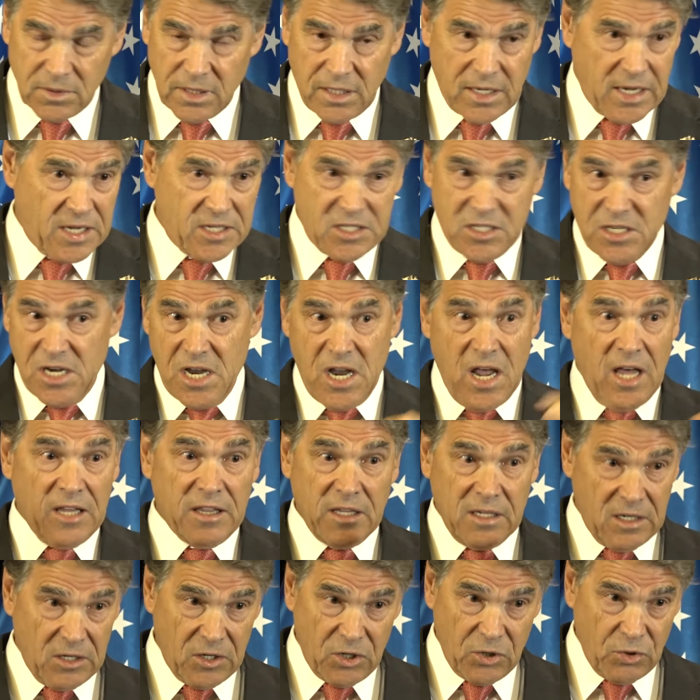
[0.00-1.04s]
It has
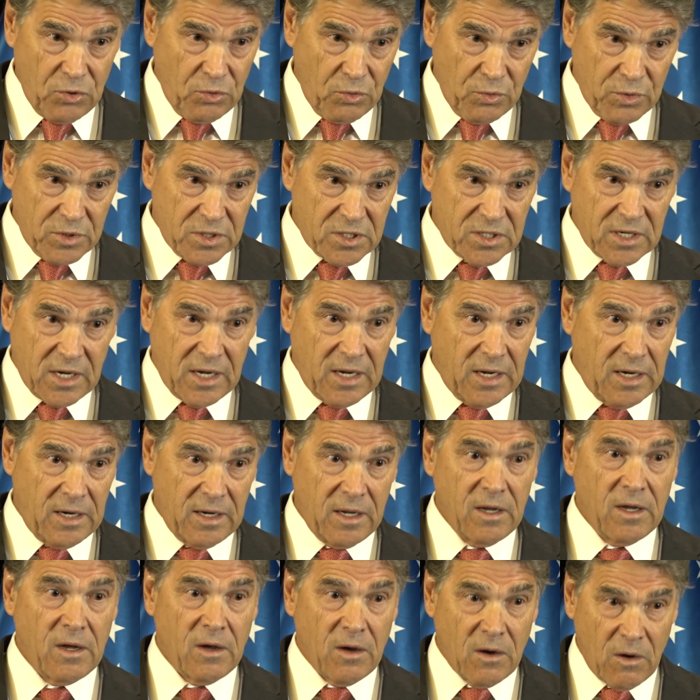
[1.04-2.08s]
nothing to do with saying,
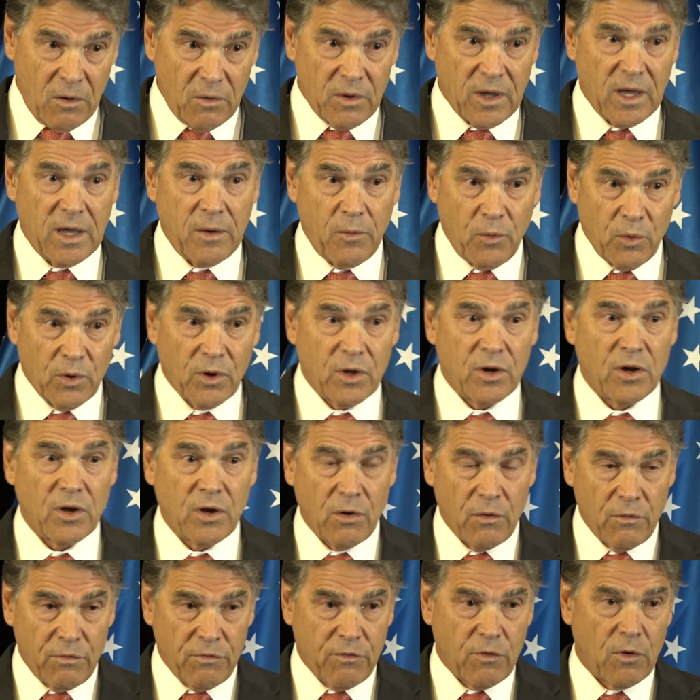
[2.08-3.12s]
okay, we're going to
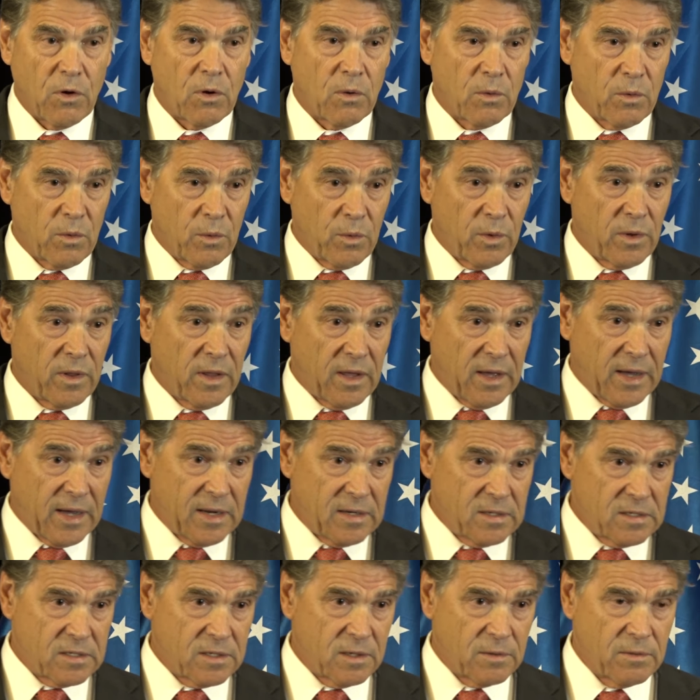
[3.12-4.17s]
go forward with
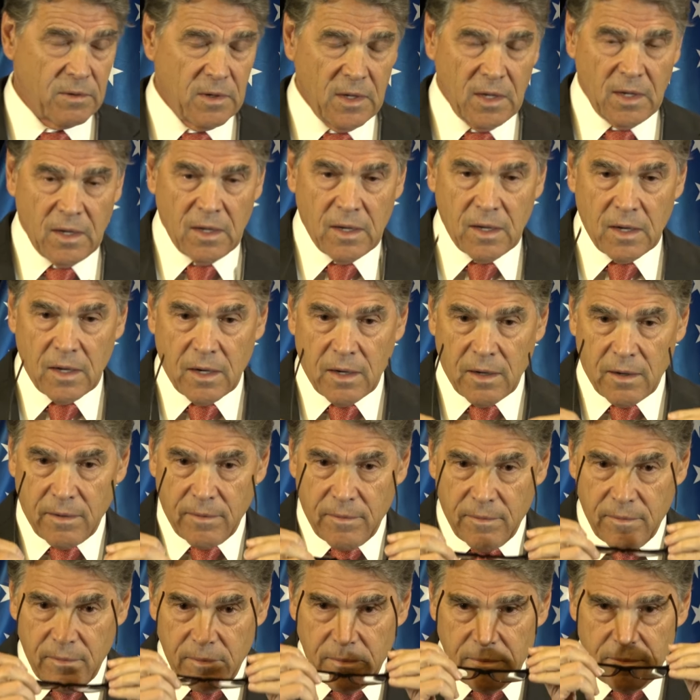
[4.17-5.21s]
that. So, um,
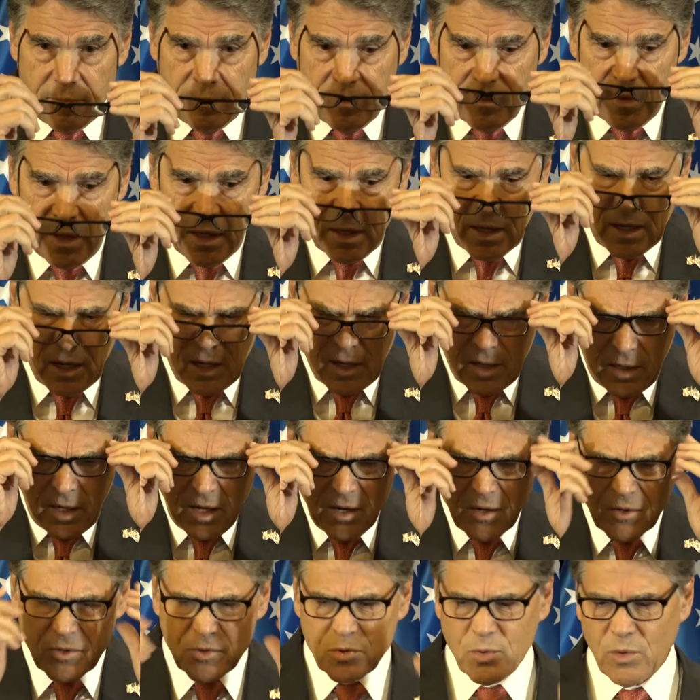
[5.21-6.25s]
and, and
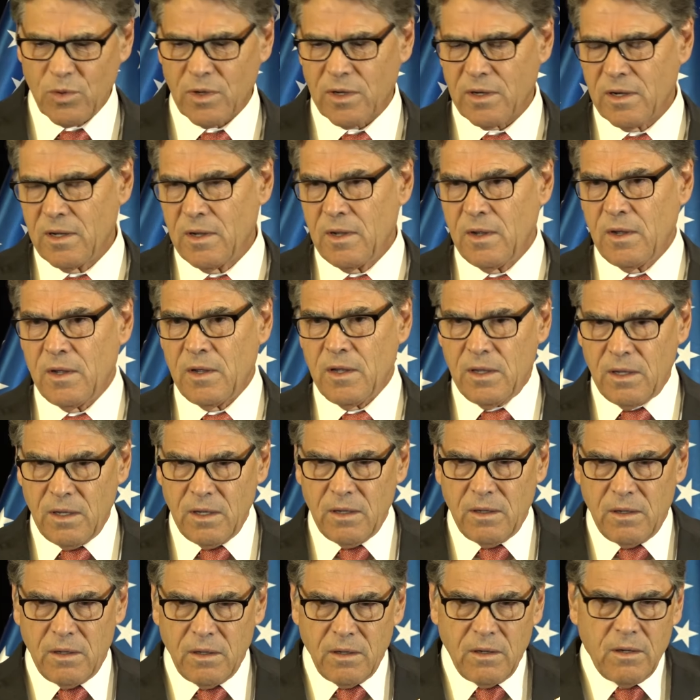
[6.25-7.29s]
here's what,
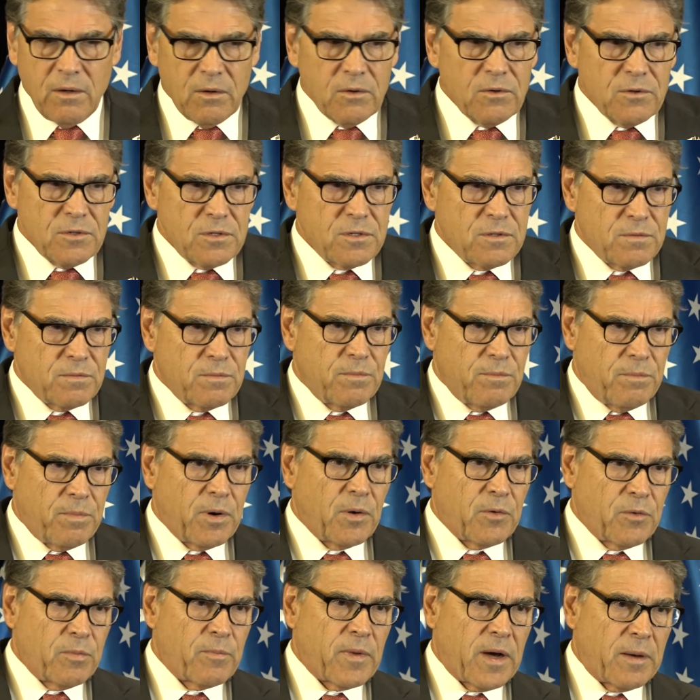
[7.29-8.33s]
here's
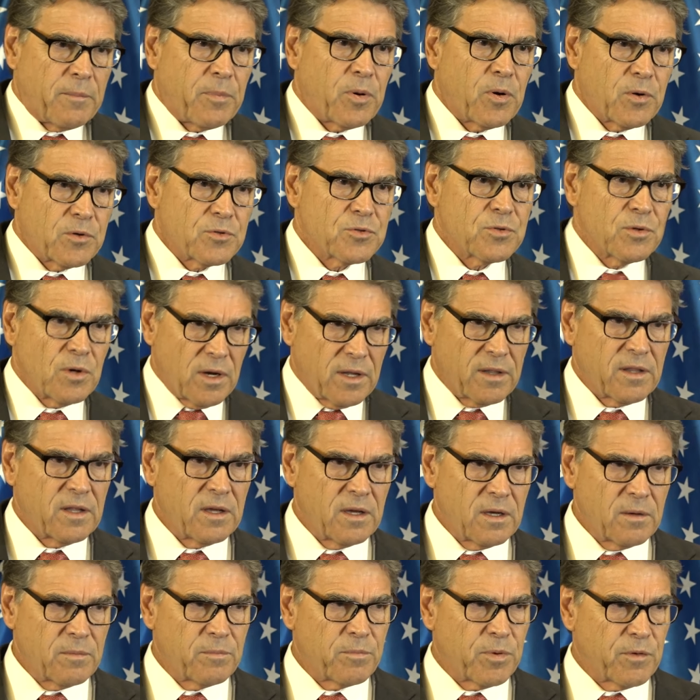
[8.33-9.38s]
both my personal, I
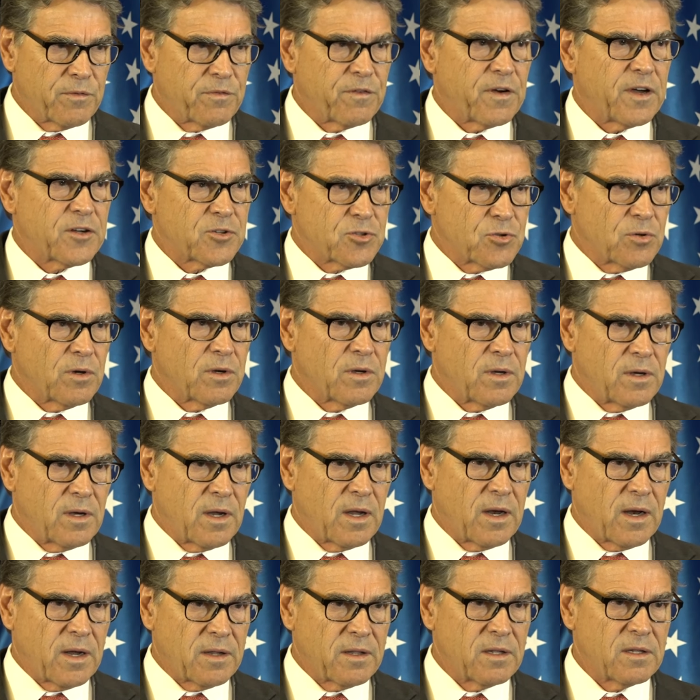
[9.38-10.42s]
think, professional, and,
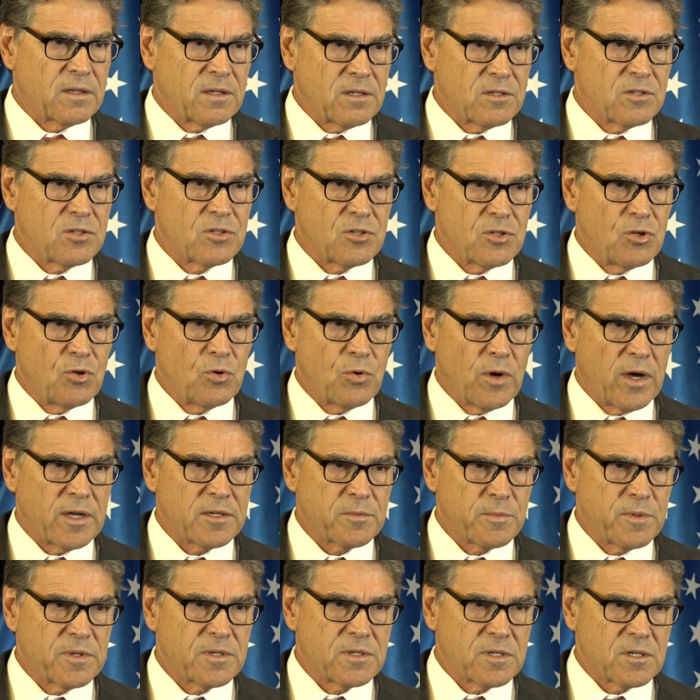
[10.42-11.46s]
and I think this is the
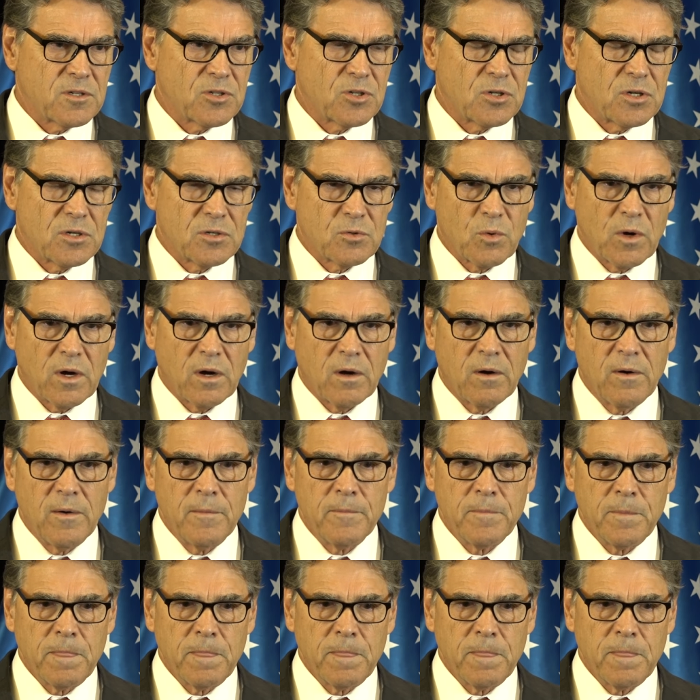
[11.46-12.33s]
U.S. position as well.